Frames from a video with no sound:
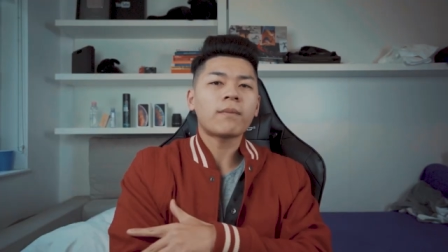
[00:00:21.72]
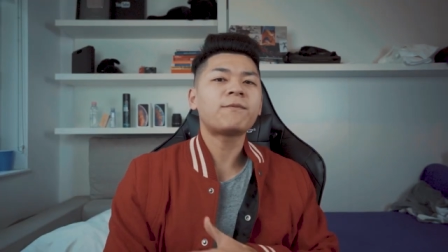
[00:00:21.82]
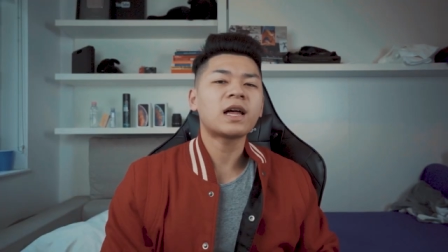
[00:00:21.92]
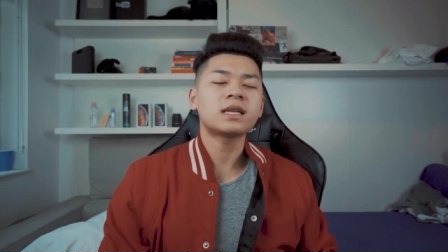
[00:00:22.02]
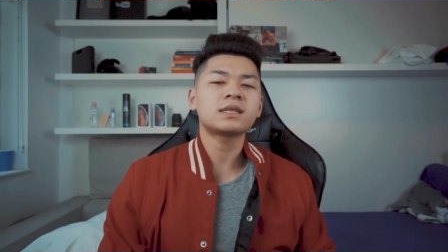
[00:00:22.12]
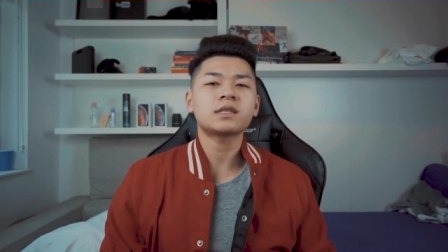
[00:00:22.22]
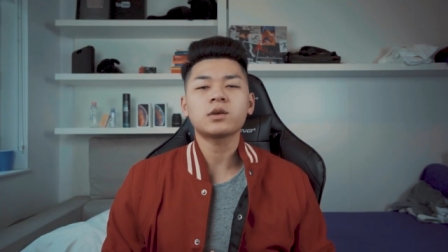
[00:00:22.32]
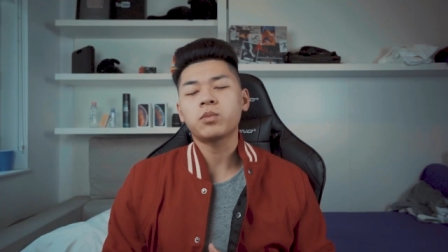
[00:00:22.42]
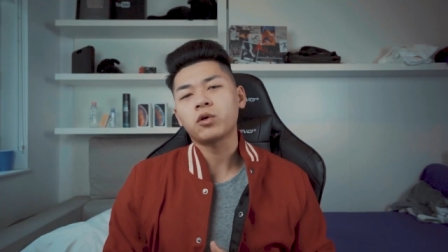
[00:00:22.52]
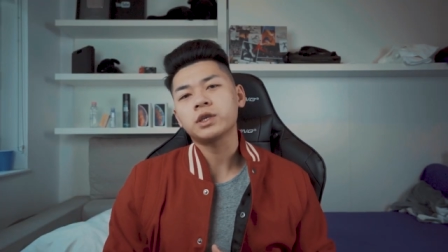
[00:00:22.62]
up fellas, it's
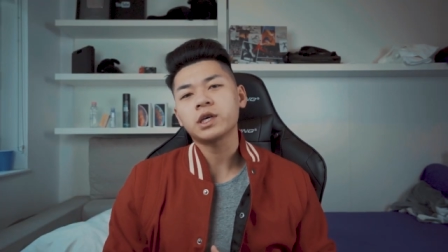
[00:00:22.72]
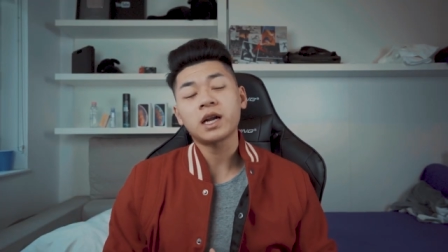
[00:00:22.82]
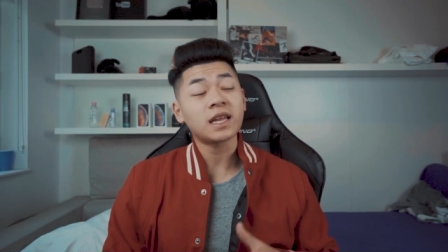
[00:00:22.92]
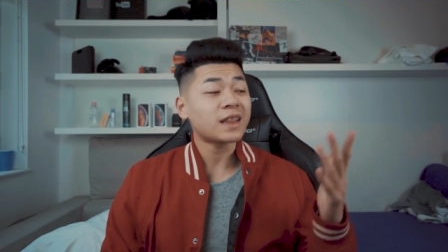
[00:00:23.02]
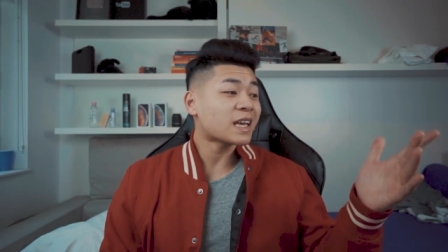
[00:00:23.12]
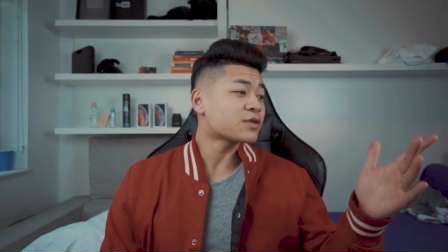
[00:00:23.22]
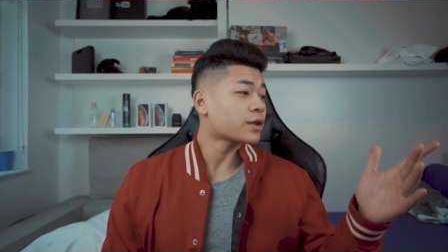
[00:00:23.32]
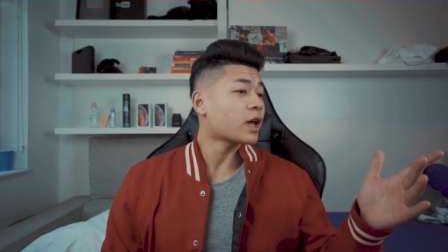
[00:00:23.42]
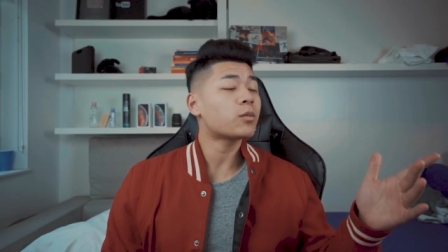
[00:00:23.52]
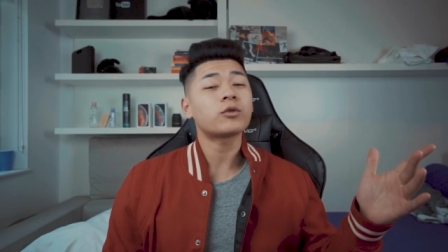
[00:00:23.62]
your boy Johnny. Thanks for
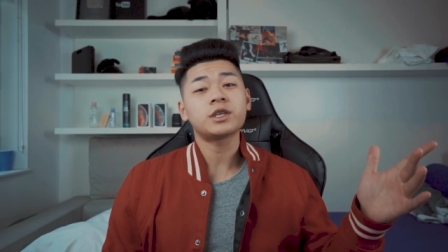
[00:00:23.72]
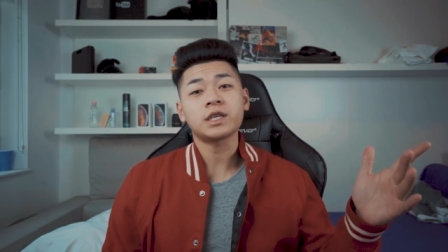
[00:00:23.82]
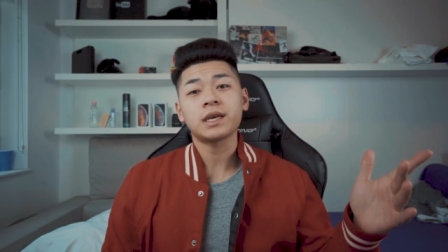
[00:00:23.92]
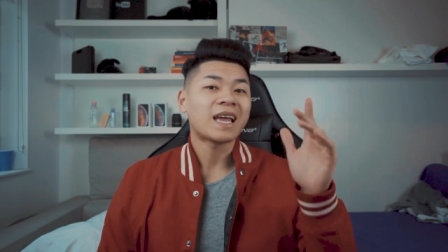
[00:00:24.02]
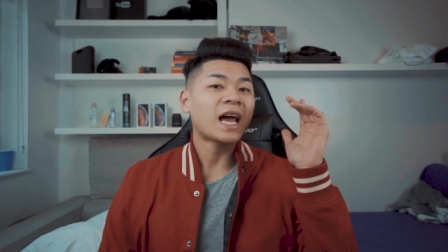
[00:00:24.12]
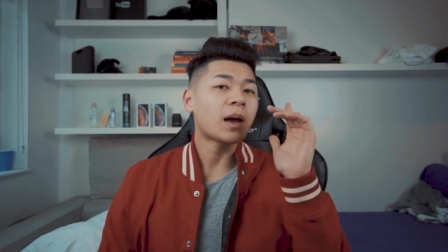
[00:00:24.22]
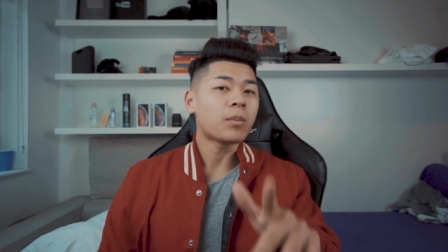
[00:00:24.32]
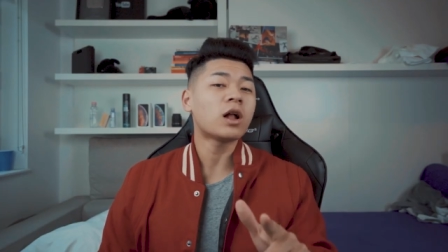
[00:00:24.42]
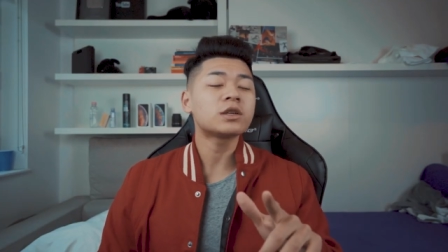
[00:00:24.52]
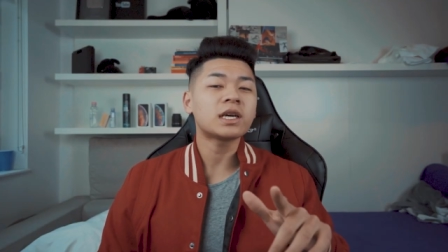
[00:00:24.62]
the help, Richie. And I
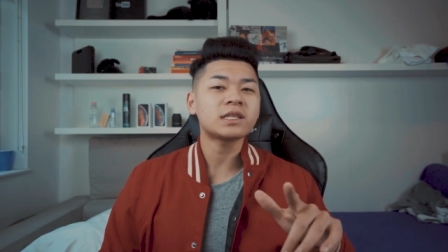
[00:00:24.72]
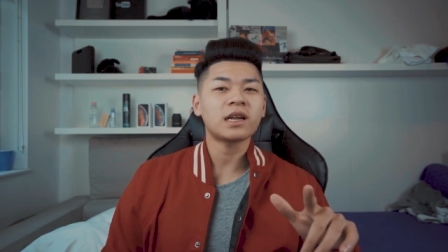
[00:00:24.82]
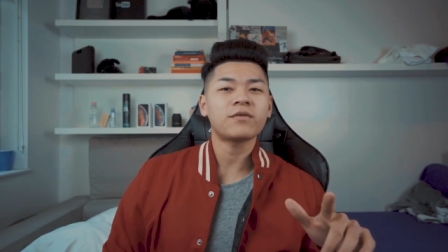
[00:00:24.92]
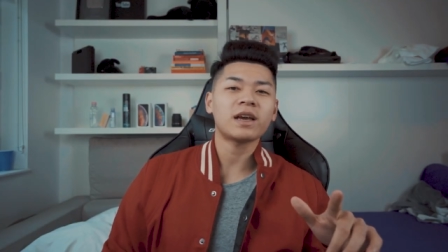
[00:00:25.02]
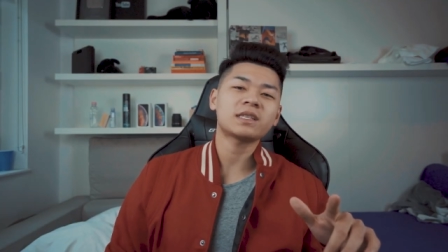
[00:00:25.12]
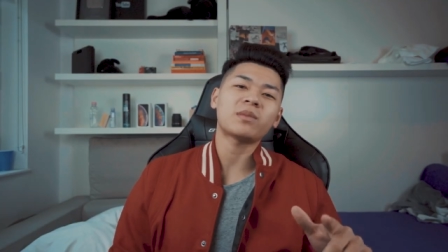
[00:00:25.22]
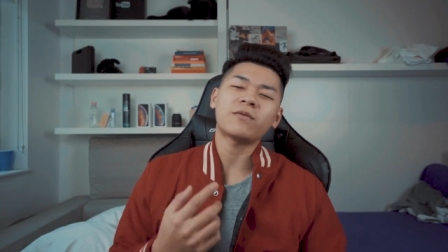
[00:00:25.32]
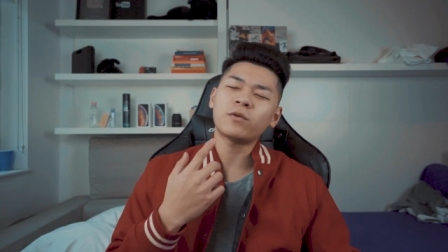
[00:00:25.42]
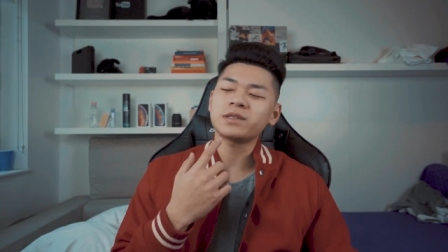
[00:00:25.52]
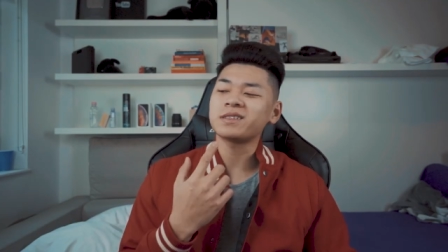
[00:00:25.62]
apologize in advance, my
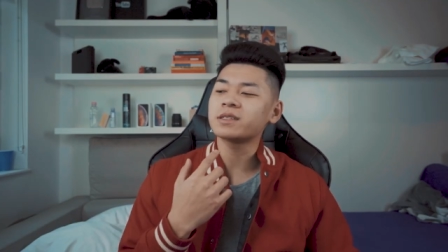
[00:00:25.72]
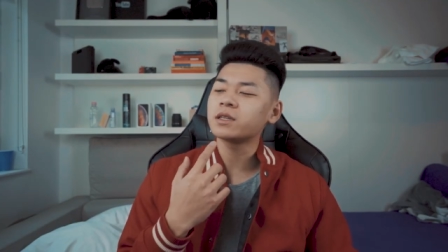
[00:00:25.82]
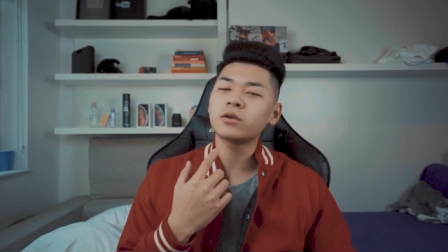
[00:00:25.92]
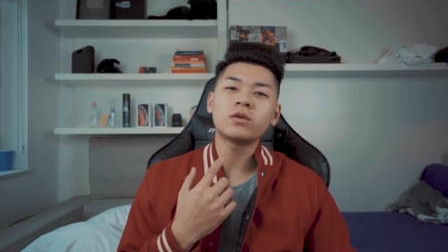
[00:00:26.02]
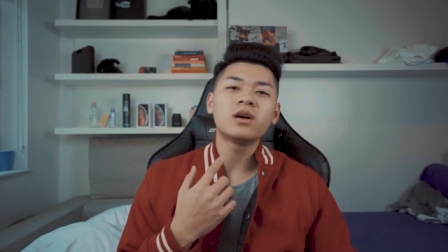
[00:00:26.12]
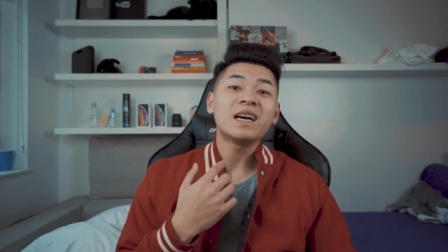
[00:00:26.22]
voice is a little